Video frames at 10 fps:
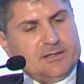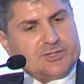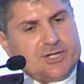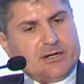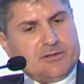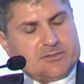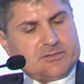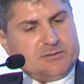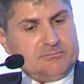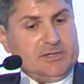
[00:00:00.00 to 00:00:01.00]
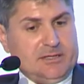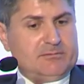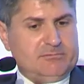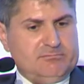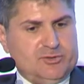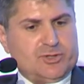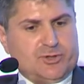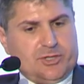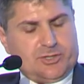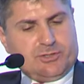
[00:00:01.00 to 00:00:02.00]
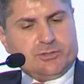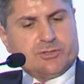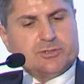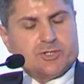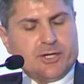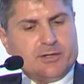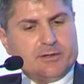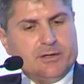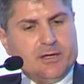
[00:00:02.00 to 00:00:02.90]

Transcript: channels like Turkey, China,